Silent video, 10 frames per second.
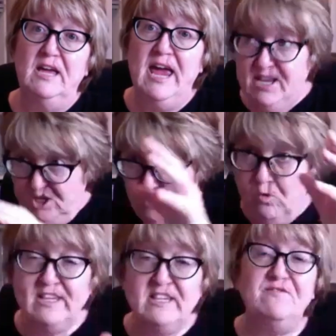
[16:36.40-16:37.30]
in a
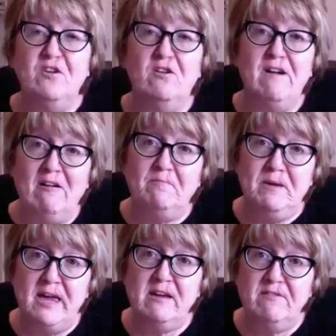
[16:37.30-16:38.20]
24-hour
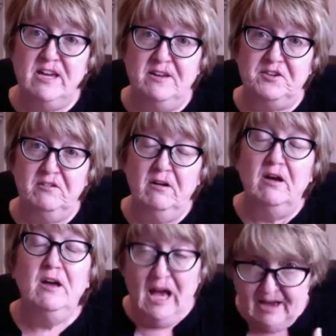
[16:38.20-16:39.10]
period,
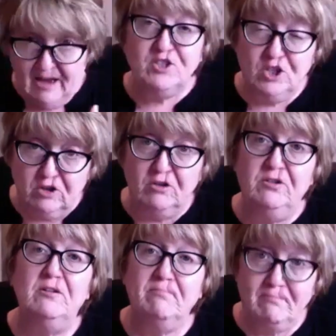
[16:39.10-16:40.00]
I've
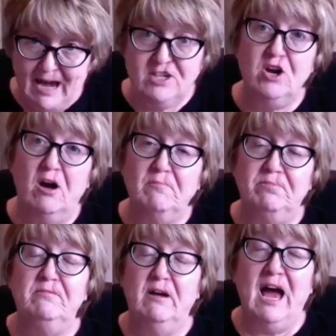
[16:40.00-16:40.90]
done my job.
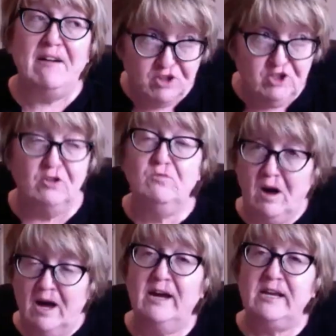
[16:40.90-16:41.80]
I've done what
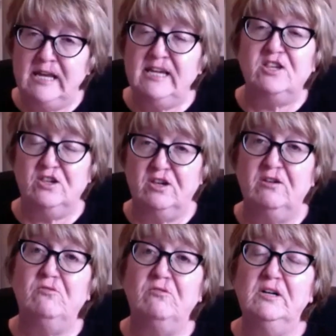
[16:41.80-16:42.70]
I need to
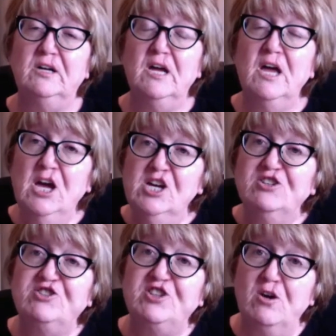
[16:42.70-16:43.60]
do.
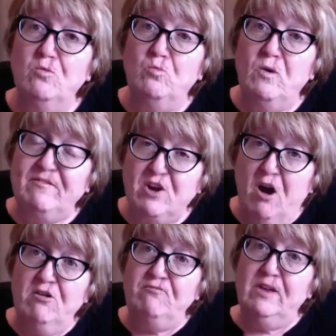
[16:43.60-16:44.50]
So we've got
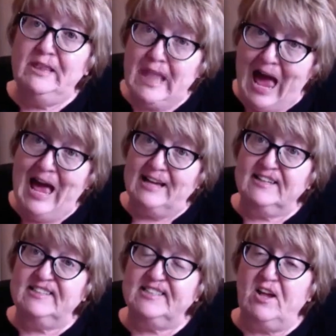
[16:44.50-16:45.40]
to
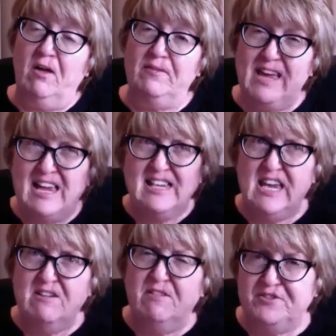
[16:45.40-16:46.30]
relax on the
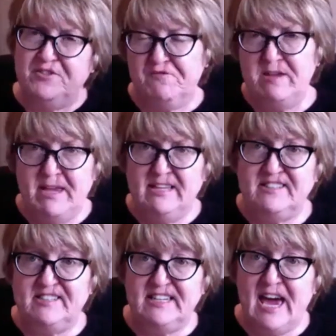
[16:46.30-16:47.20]
idea of 3 meals
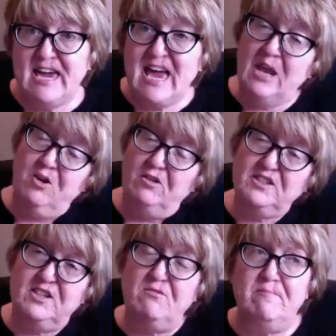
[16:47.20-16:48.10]
a day. And
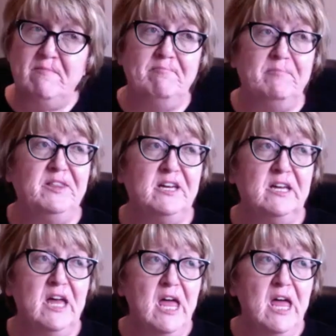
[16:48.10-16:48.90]
also remember that